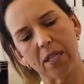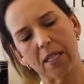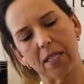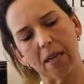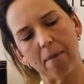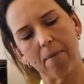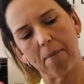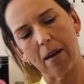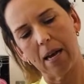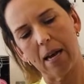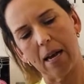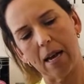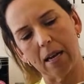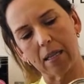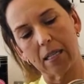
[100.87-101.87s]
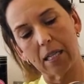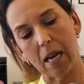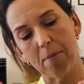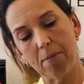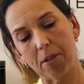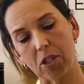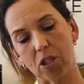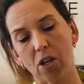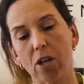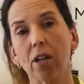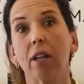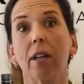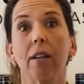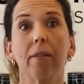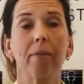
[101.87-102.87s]
some tempered
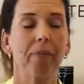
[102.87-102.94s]
chocolate.